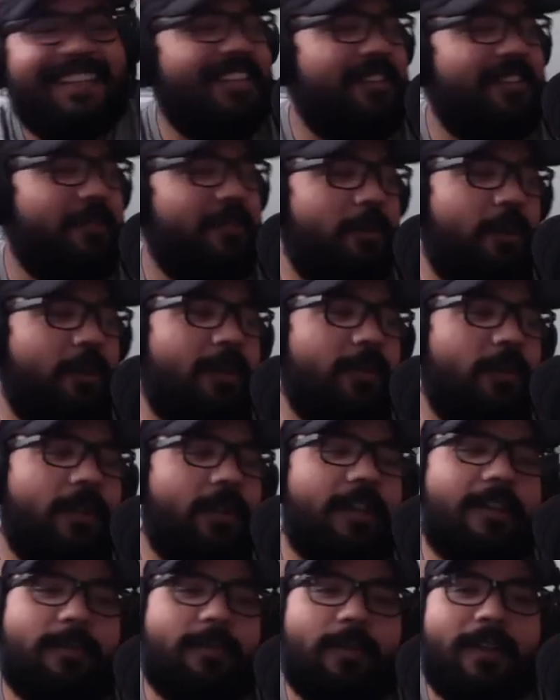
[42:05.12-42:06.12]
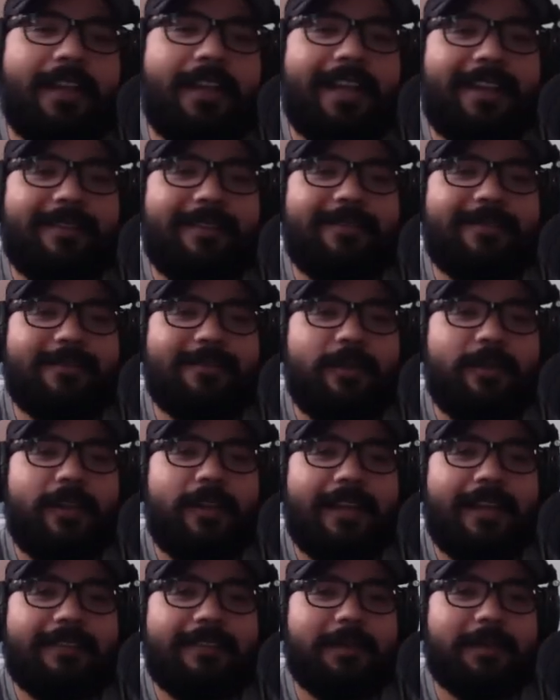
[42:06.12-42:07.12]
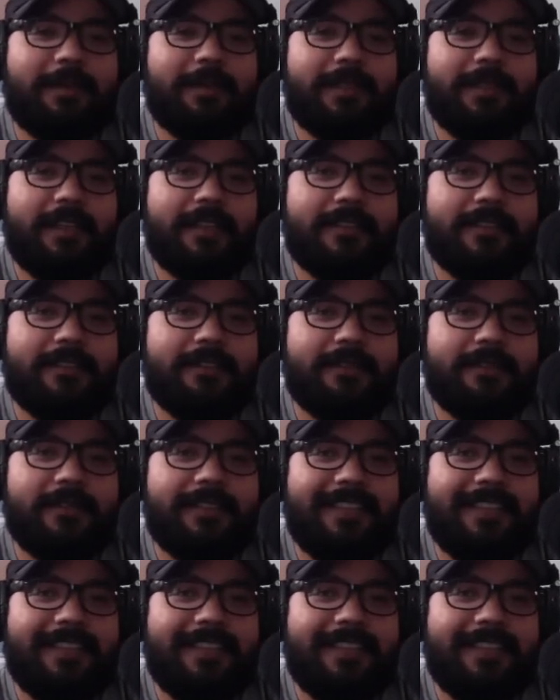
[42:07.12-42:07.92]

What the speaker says: We'll have something nice soon